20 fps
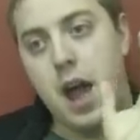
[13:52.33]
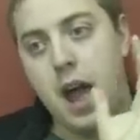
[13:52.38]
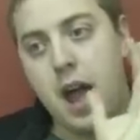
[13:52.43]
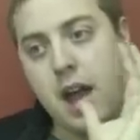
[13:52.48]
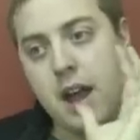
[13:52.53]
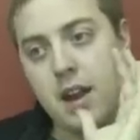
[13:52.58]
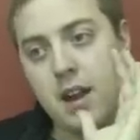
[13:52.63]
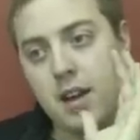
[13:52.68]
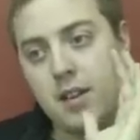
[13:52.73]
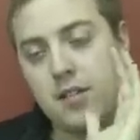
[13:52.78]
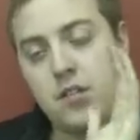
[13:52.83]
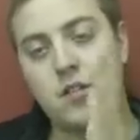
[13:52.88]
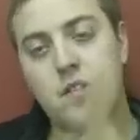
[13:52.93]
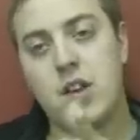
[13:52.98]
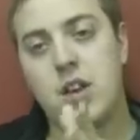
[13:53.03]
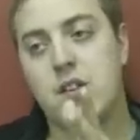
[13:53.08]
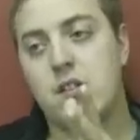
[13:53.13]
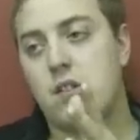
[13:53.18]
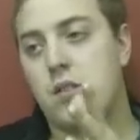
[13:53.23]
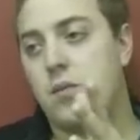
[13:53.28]
and
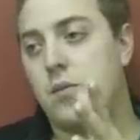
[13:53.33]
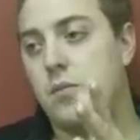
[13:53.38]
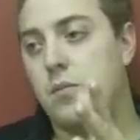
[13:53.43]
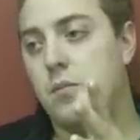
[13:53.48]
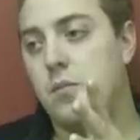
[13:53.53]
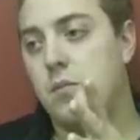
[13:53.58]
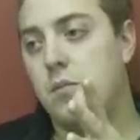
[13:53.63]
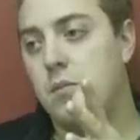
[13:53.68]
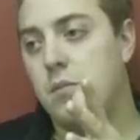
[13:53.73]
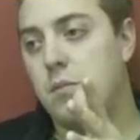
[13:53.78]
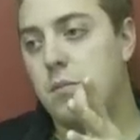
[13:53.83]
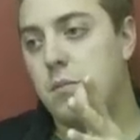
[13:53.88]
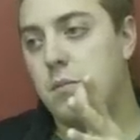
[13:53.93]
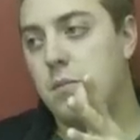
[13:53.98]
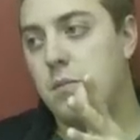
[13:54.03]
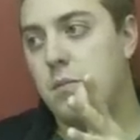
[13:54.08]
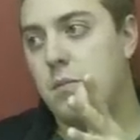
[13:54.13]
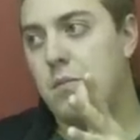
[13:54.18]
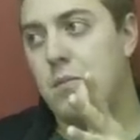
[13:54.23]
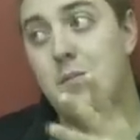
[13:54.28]
assist.
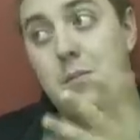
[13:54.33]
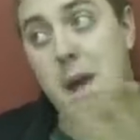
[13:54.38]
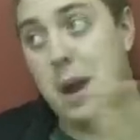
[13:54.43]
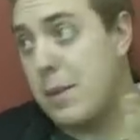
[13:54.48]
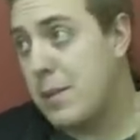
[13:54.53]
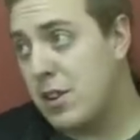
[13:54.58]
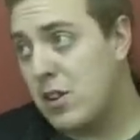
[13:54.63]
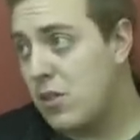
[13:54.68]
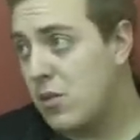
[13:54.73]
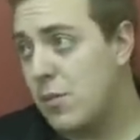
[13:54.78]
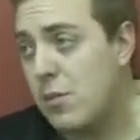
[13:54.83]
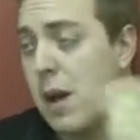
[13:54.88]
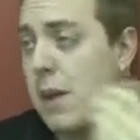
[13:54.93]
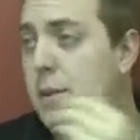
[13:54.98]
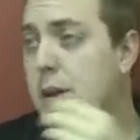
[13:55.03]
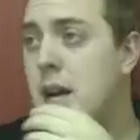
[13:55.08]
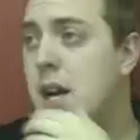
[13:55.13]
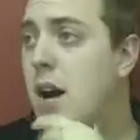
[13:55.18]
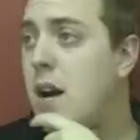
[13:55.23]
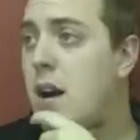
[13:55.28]
Maybe
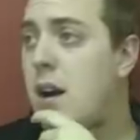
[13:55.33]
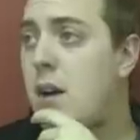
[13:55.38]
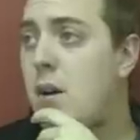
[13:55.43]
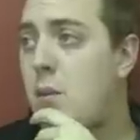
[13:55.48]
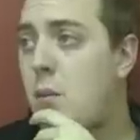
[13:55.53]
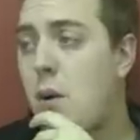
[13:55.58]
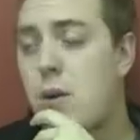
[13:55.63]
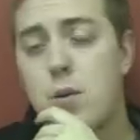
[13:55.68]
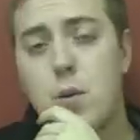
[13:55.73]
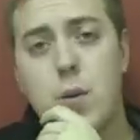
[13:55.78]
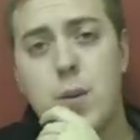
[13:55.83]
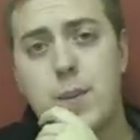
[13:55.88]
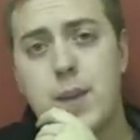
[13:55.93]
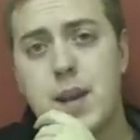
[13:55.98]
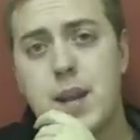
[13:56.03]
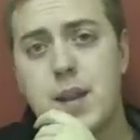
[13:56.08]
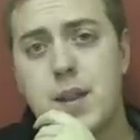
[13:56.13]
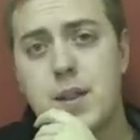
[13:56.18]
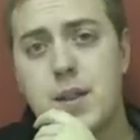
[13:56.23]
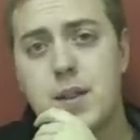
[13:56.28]
maybe uh, Wonder
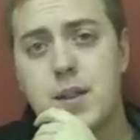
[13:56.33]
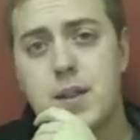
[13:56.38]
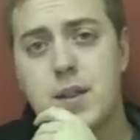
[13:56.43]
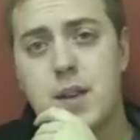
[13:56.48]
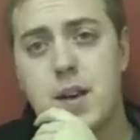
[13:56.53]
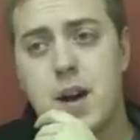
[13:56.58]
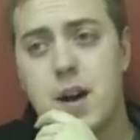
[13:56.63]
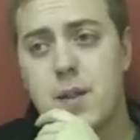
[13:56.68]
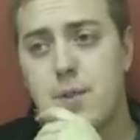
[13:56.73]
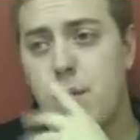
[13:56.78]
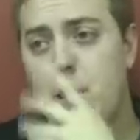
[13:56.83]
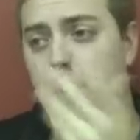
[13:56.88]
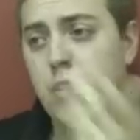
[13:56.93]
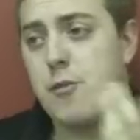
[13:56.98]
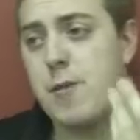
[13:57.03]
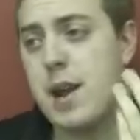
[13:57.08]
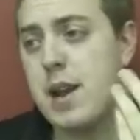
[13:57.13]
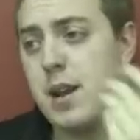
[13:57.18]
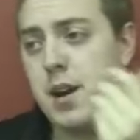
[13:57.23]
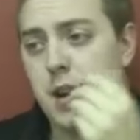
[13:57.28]
Woman and uh,
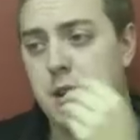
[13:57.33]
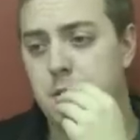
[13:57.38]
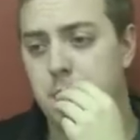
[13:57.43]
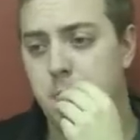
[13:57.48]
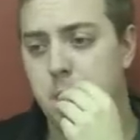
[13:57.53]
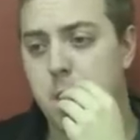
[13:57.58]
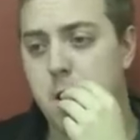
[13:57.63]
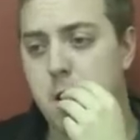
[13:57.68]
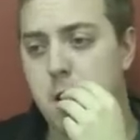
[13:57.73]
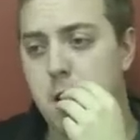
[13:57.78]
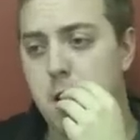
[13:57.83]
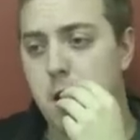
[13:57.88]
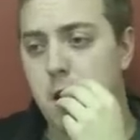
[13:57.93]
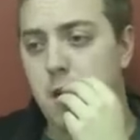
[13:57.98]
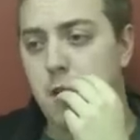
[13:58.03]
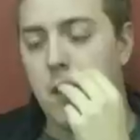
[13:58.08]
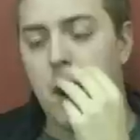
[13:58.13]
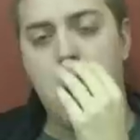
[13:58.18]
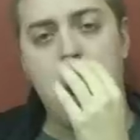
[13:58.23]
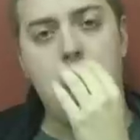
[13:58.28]
Martian Hunter.
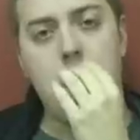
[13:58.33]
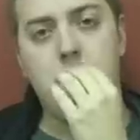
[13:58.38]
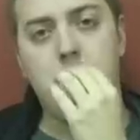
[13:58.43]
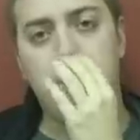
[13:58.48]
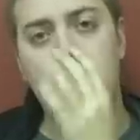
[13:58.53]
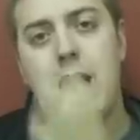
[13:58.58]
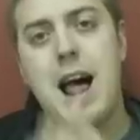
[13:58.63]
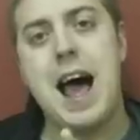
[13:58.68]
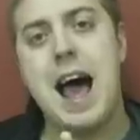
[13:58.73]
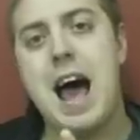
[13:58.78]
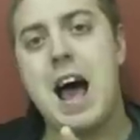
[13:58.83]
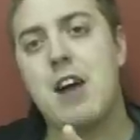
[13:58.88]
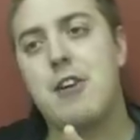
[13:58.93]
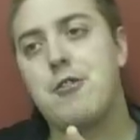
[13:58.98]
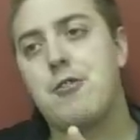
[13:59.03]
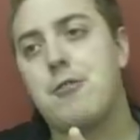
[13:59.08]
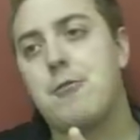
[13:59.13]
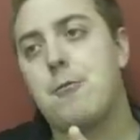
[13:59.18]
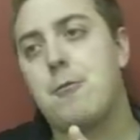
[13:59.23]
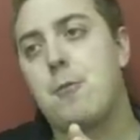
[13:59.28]
Uh,
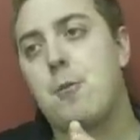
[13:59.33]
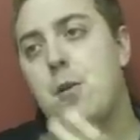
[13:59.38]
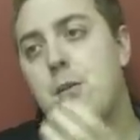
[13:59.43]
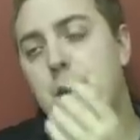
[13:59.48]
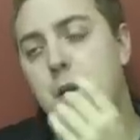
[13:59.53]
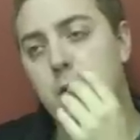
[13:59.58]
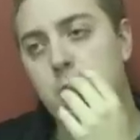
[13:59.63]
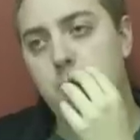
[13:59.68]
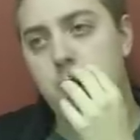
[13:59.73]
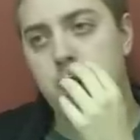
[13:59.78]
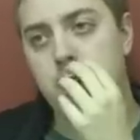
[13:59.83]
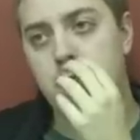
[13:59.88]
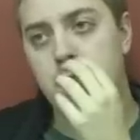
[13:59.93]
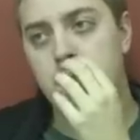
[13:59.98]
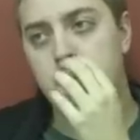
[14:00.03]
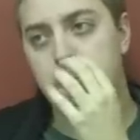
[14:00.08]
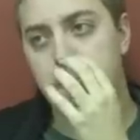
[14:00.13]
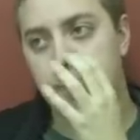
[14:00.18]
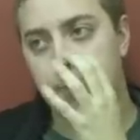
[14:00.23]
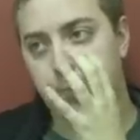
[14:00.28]
Flash would be
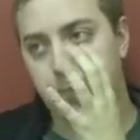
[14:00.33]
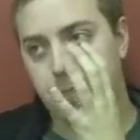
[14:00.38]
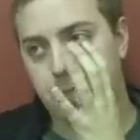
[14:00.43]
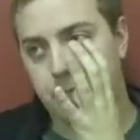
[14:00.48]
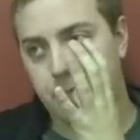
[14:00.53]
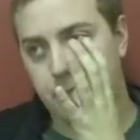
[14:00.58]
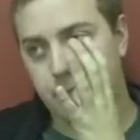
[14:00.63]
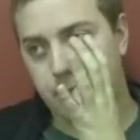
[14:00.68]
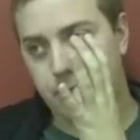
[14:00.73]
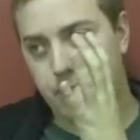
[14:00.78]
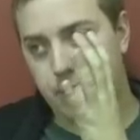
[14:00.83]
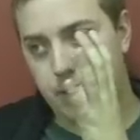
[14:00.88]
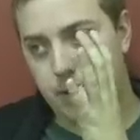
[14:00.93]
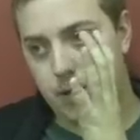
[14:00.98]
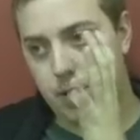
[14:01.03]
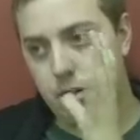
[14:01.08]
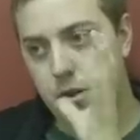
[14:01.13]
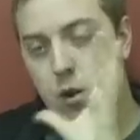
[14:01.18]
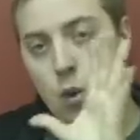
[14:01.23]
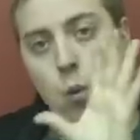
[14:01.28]
running
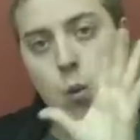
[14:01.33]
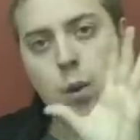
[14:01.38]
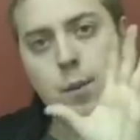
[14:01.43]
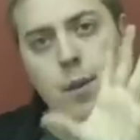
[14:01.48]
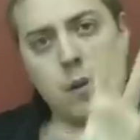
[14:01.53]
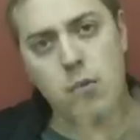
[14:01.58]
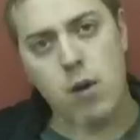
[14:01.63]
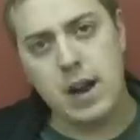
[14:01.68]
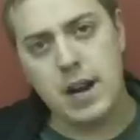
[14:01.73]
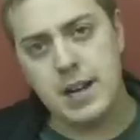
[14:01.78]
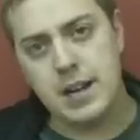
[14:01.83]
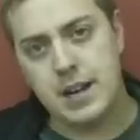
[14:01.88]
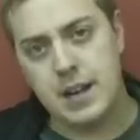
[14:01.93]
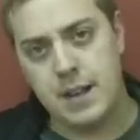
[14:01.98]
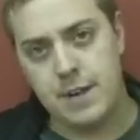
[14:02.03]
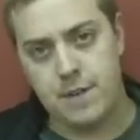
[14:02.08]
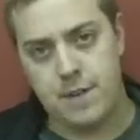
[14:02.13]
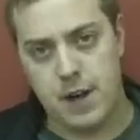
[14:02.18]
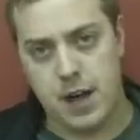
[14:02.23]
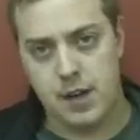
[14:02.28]
would be running
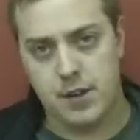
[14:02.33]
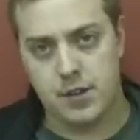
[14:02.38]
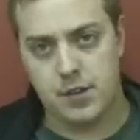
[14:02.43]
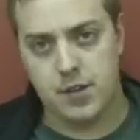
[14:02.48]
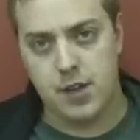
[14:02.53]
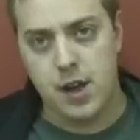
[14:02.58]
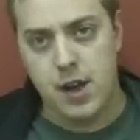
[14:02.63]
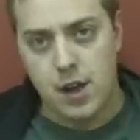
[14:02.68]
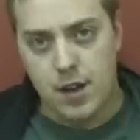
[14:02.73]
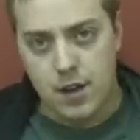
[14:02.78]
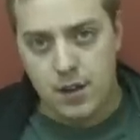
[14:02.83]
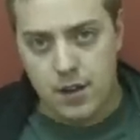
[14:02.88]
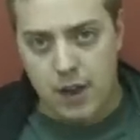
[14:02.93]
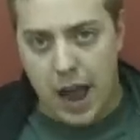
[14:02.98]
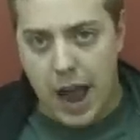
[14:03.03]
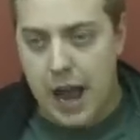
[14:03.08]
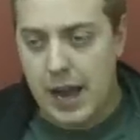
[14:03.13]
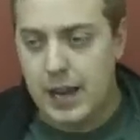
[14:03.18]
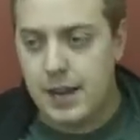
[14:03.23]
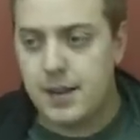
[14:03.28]
defense.
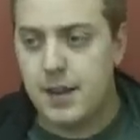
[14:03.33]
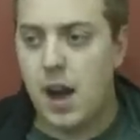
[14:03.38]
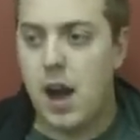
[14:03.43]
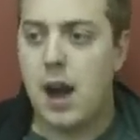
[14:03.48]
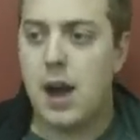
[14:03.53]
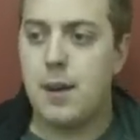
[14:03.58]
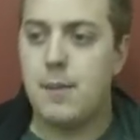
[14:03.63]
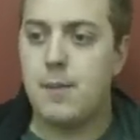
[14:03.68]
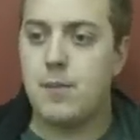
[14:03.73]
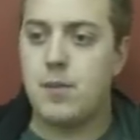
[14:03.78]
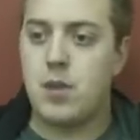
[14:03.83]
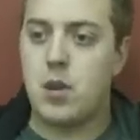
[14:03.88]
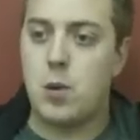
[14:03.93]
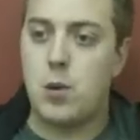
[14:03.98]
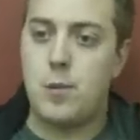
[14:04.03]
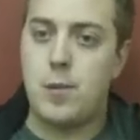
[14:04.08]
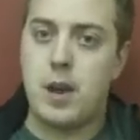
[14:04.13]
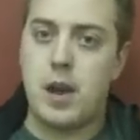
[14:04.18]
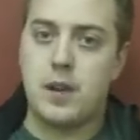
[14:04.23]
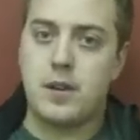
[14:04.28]
Anytime there
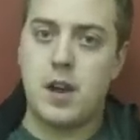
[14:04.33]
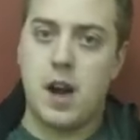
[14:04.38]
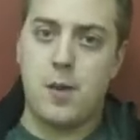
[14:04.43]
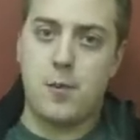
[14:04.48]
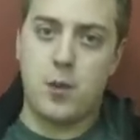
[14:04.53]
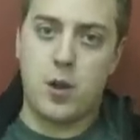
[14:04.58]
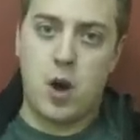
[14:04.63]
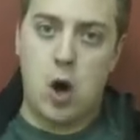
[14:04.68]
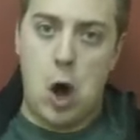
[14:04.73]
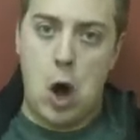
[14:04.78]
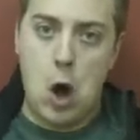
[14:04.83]
would be a time where the